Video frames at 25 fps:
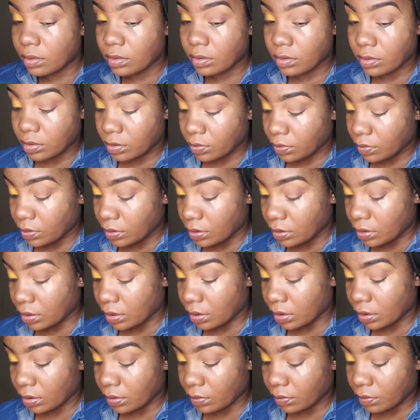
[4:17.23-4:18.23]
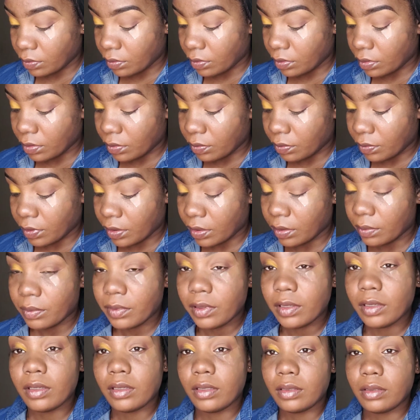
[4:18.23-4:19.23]
switch it up. It'll
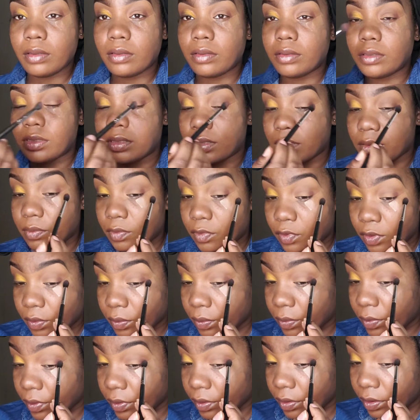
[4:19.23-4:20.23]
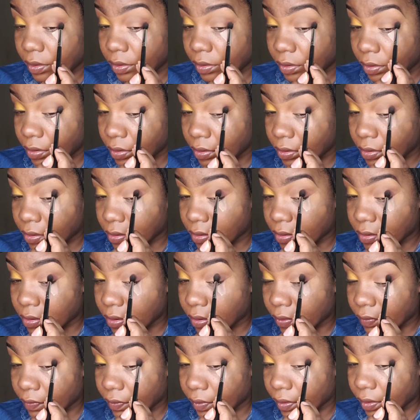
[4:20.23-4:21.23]
probably be some more burgundies and
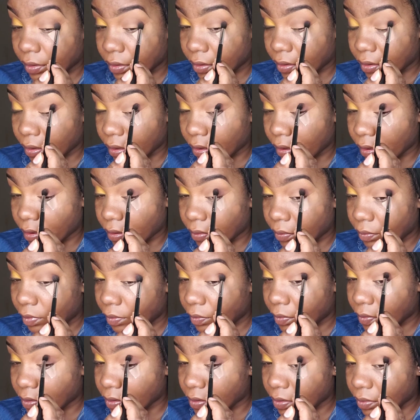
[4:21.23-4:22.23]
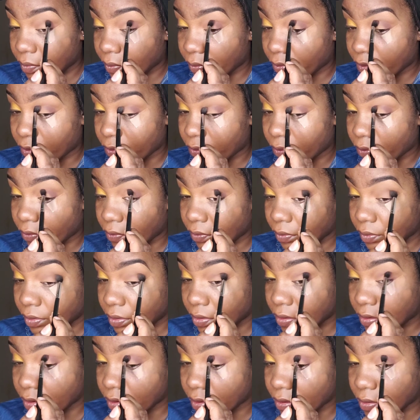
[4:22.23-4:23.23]
stuff like that. Maybe some burnt
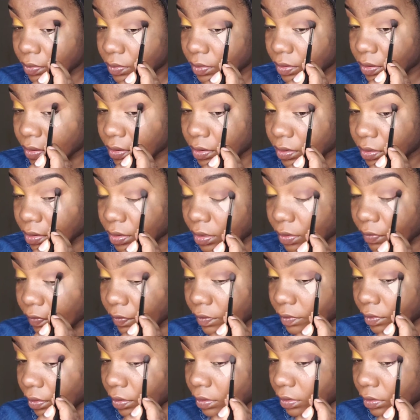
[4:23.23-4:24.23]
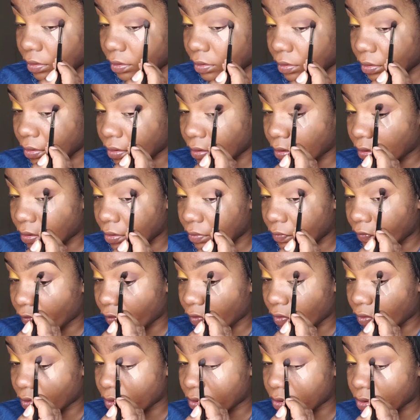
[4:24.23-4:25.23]
oranges, which is definitely another
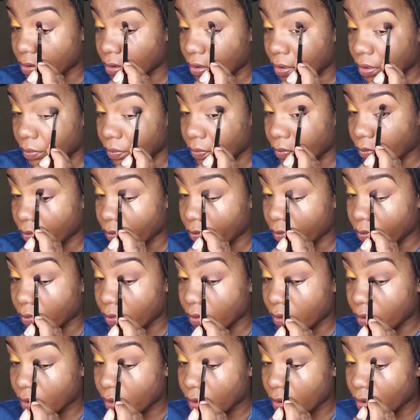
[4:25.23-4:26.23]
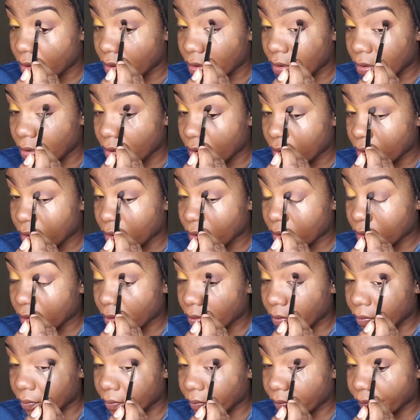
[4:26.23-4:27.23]
fall staple.
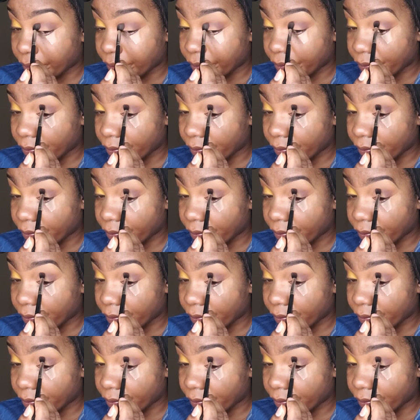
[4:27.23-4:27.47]
But